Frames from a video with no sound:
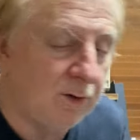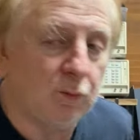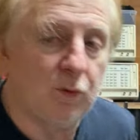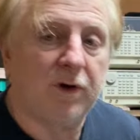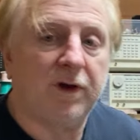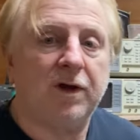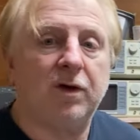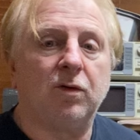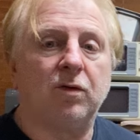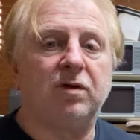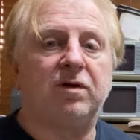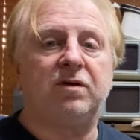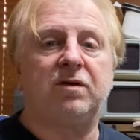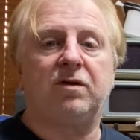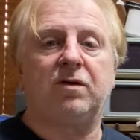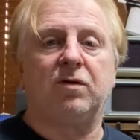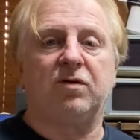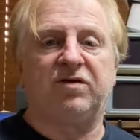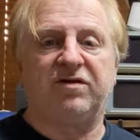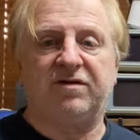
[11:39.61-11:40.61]
really
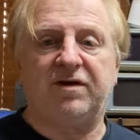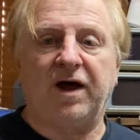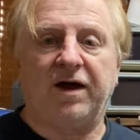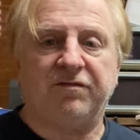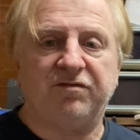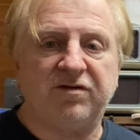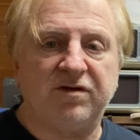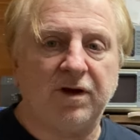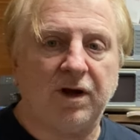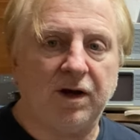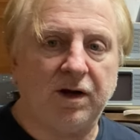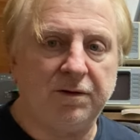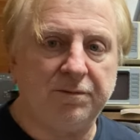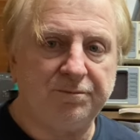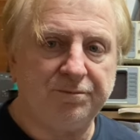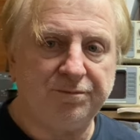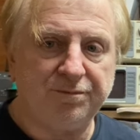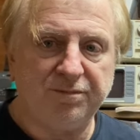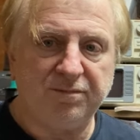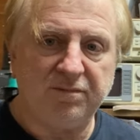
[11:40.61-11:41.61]
good stuff. So,
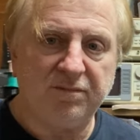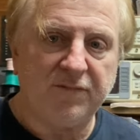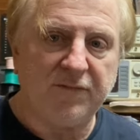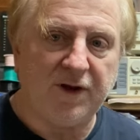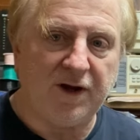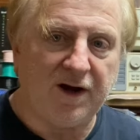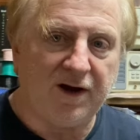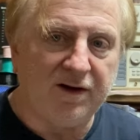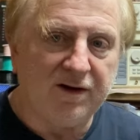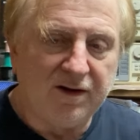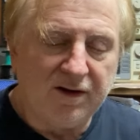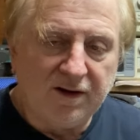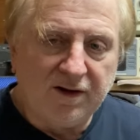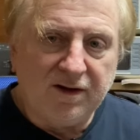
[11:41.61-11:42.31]
at